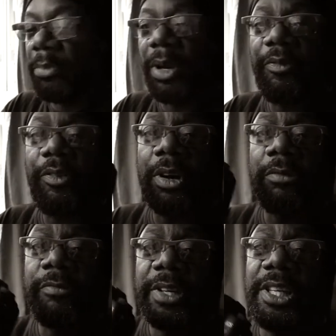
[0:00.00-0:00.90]
but for
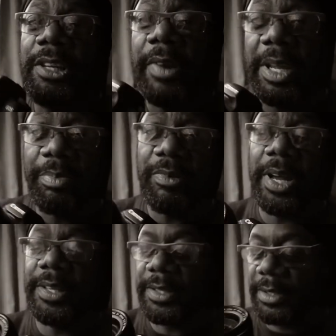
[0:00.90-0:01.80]
a really great
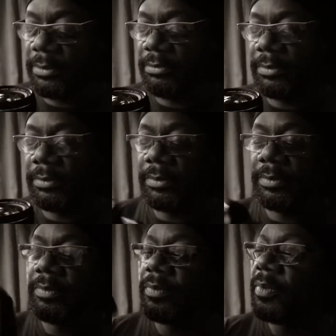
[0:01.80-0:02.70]
price.
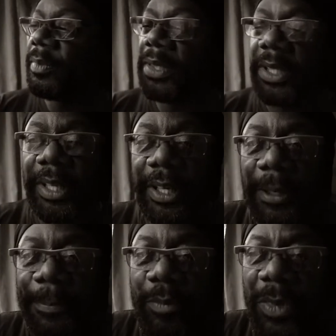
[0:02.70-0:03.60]

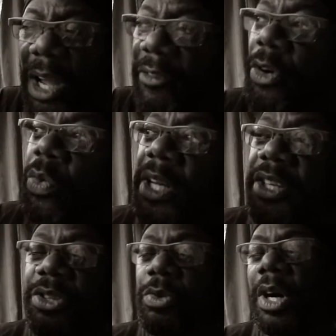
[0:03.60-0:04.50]
Yeah, I've
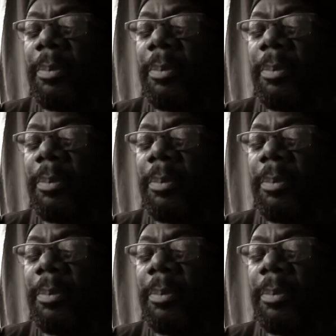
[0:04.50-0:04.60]
always thought